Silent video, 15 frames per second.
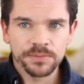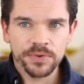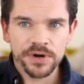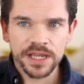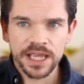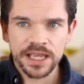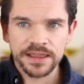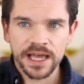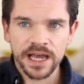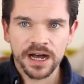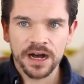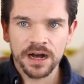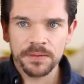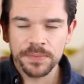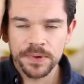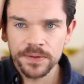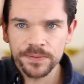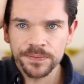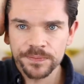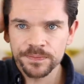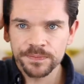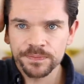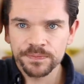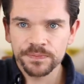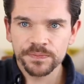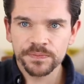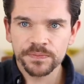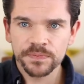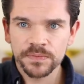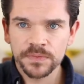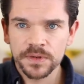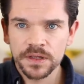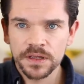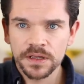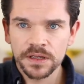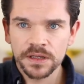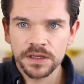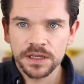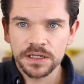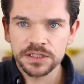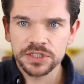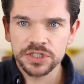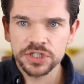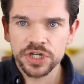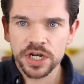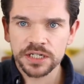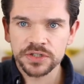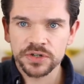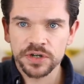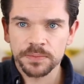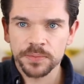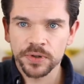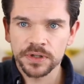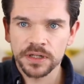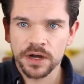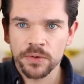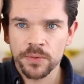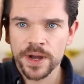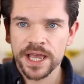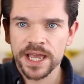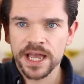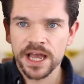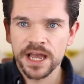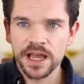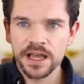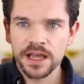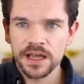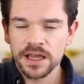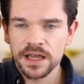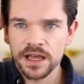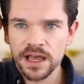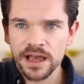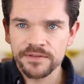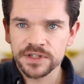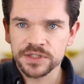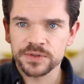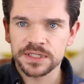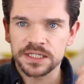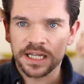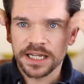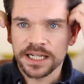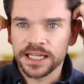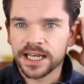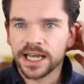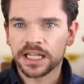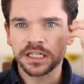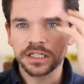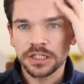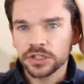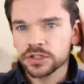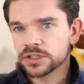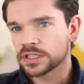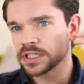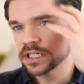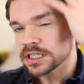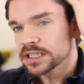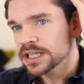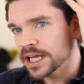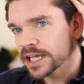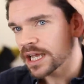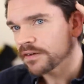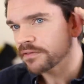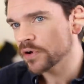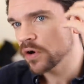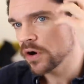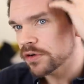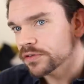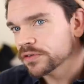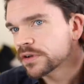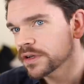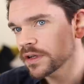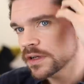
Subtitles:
breaking that up is just gonna pull it away ever so slightly and look like I've gone